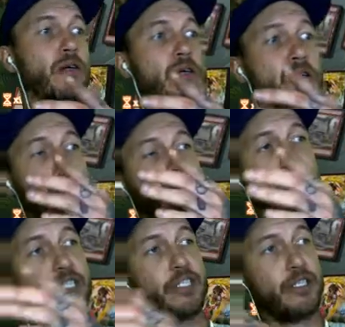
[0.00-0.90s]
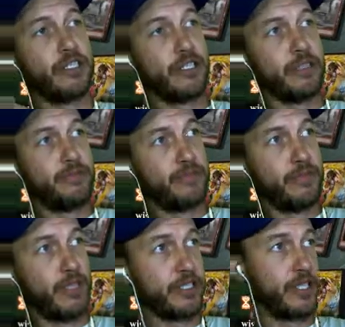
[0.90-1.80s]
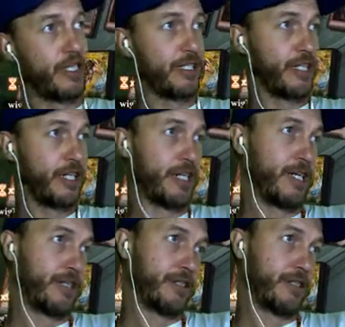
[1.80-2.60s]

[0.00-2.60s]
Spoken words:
Unless he's got a... well, he's got nothing in hand.